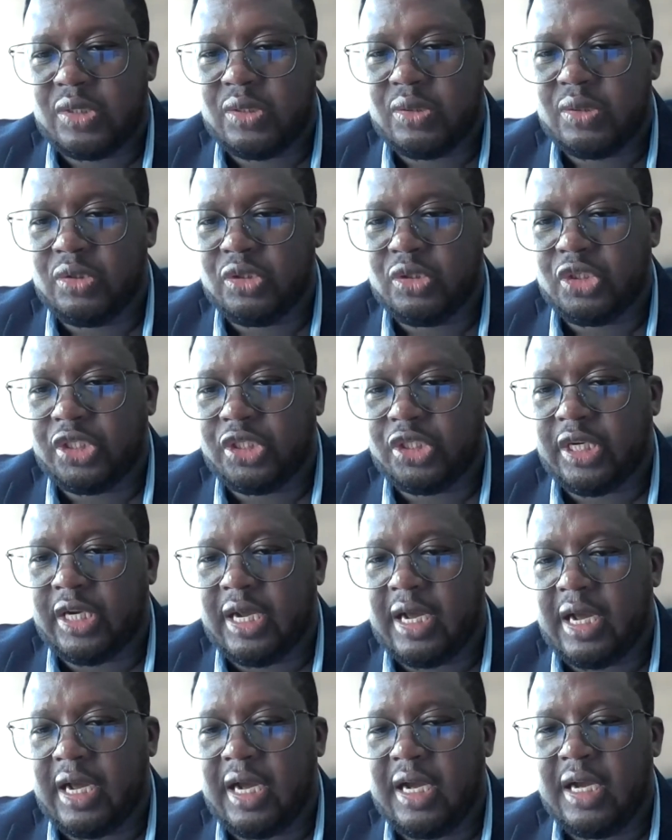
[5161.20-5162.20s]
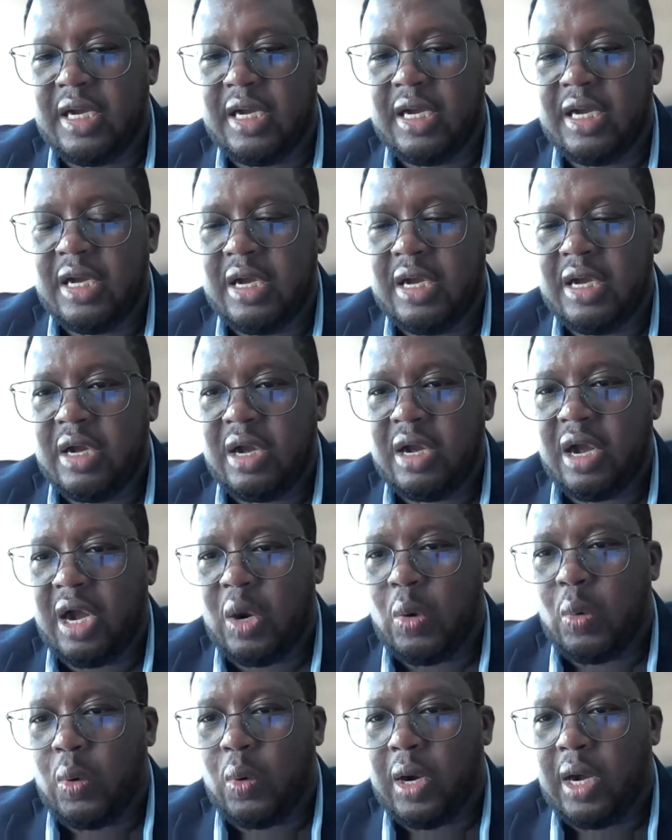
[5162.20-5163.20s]
to share
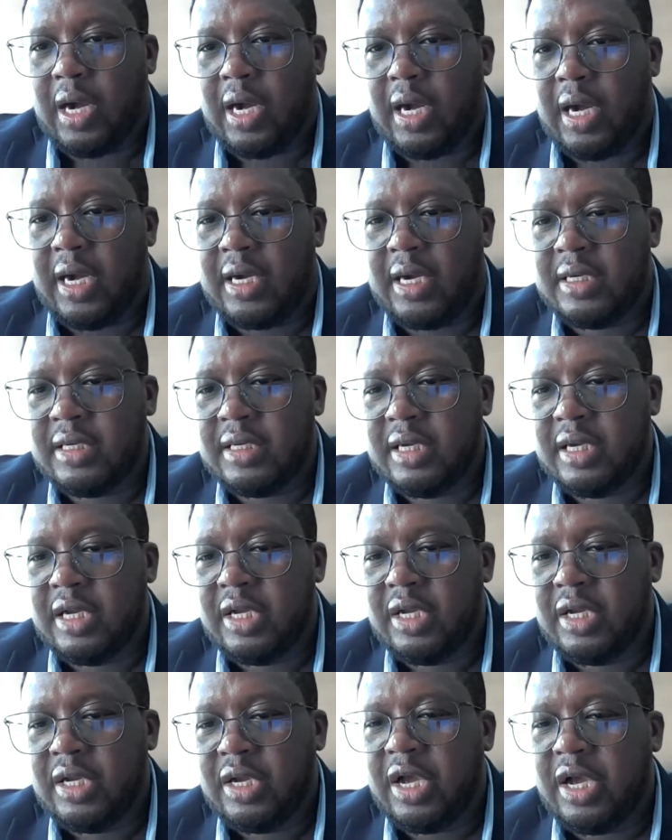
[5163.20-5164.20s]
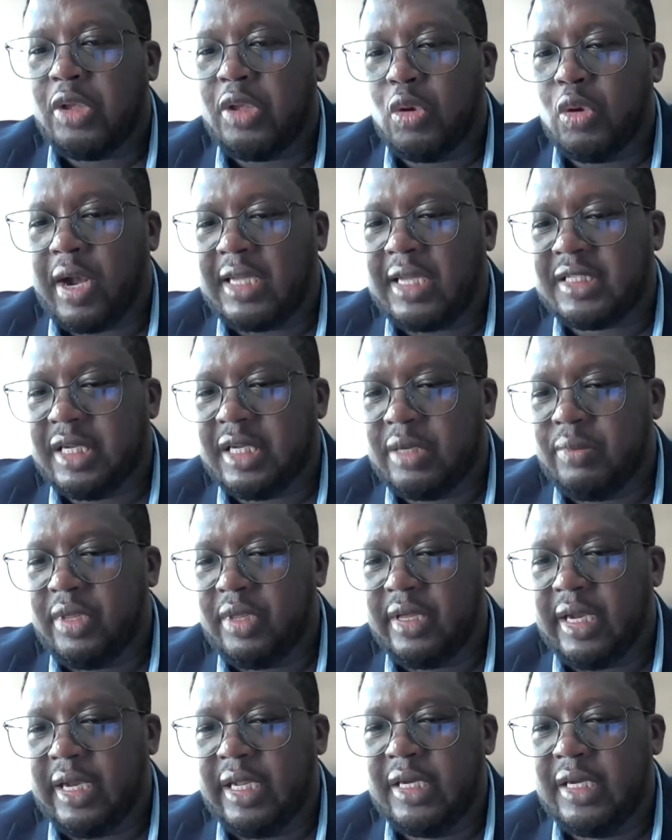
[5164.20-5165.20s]
you can send
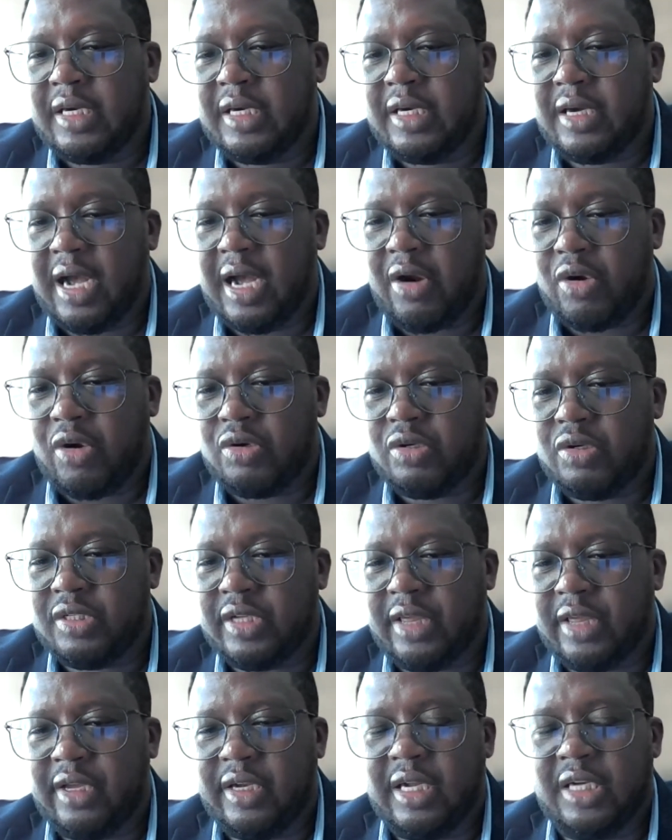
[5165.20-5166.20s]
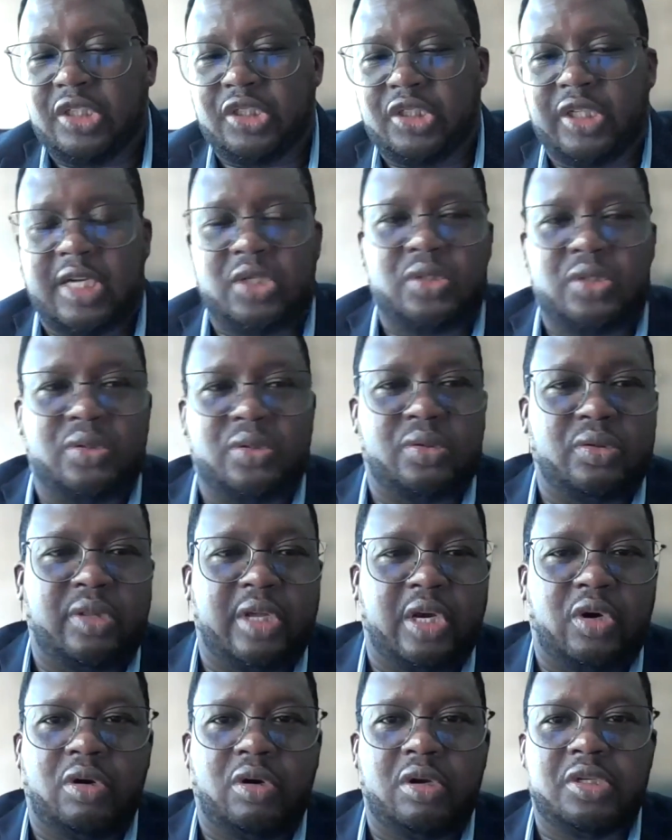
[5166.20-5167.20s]
me the link, Rose, and then I'll share to
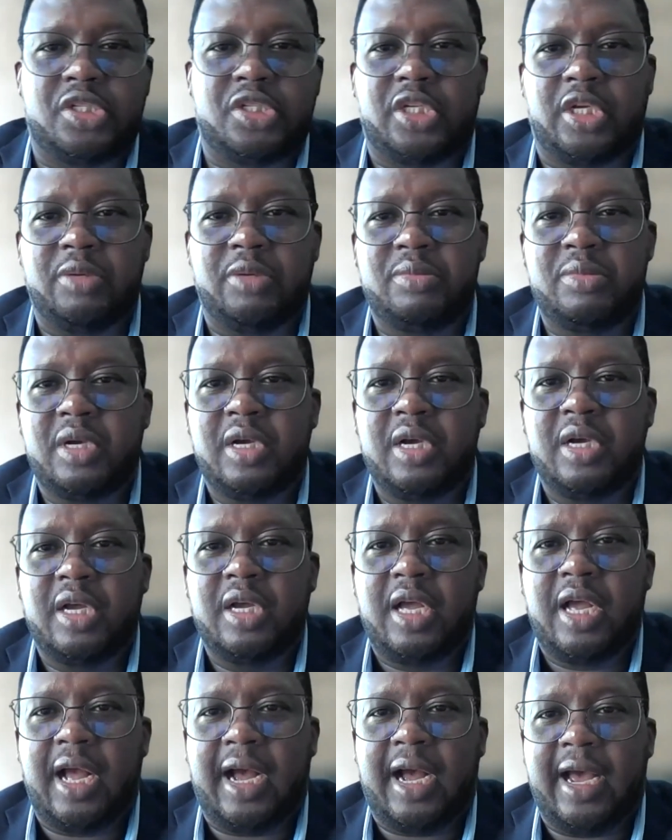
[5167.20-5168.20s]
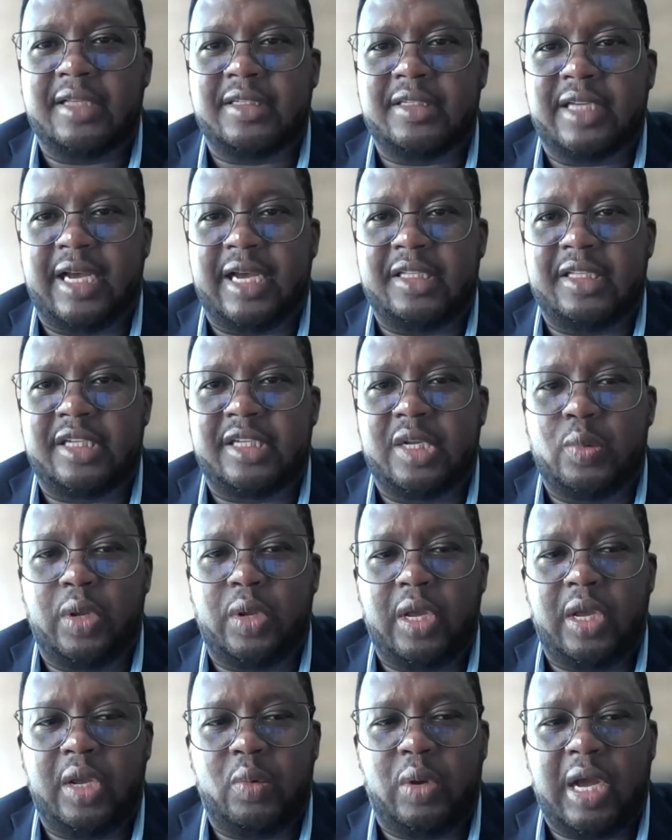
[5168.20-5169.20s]
the whole team. As I had said,
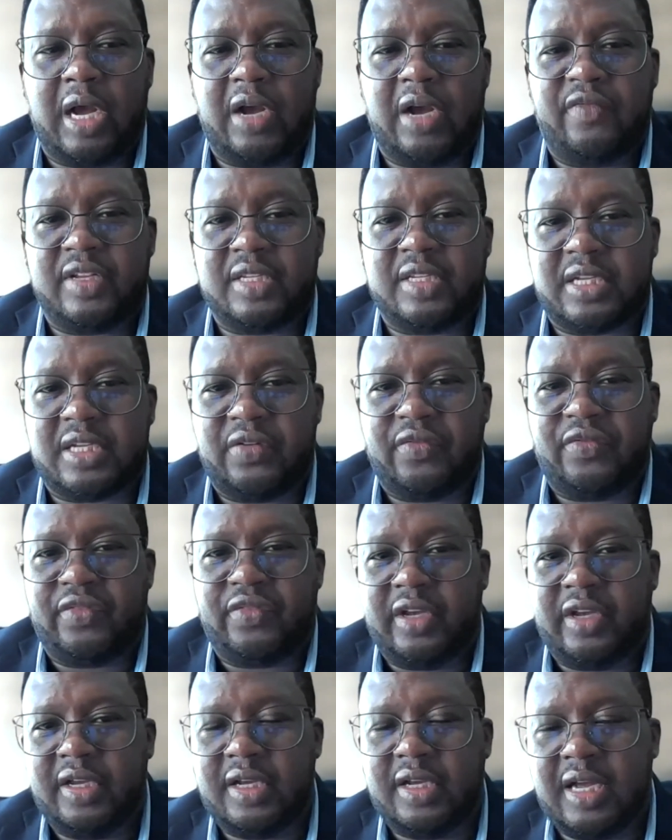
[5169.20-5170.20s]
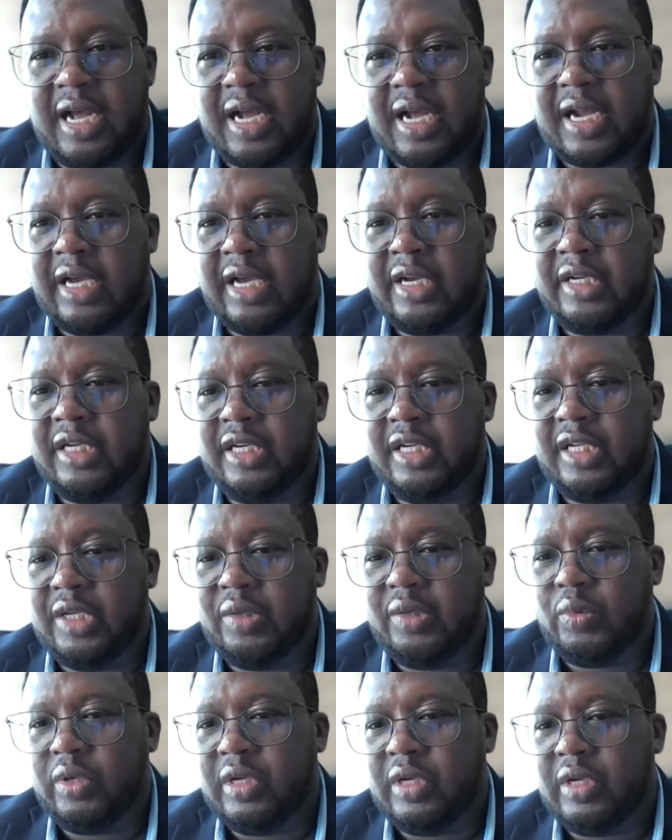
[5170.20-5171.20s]
we have a survey.
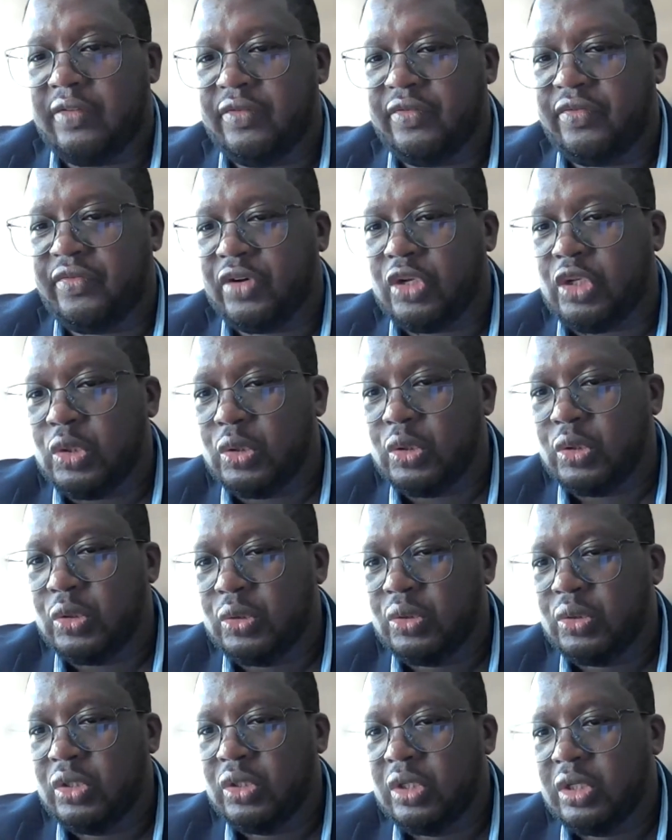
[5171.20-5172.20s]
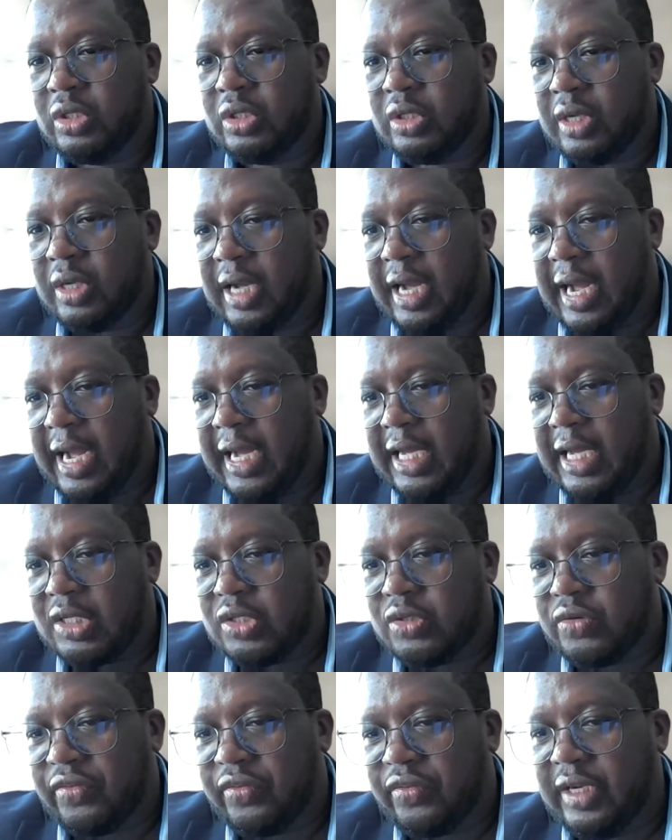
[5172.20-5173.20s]
Kindly, we'd love for you
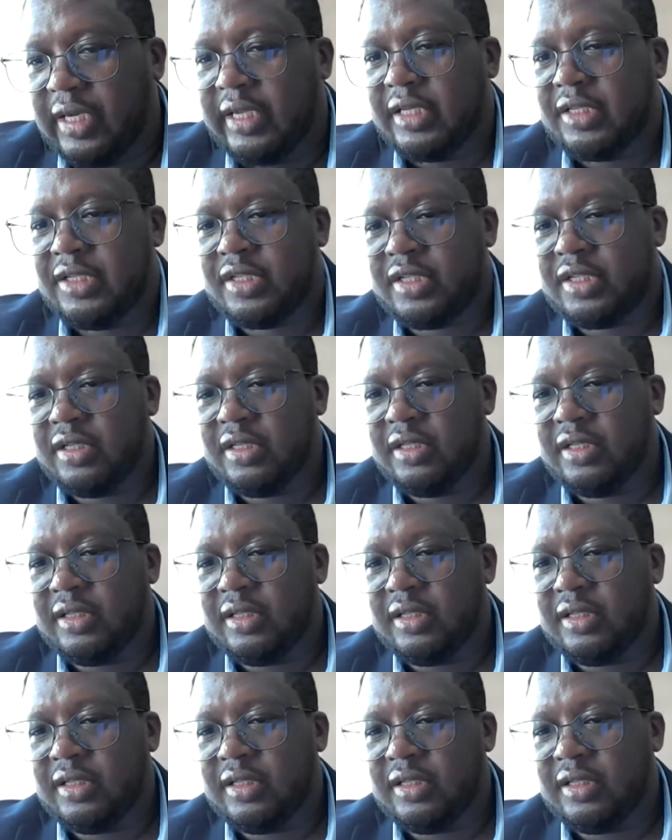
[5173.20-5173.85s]
to fill it.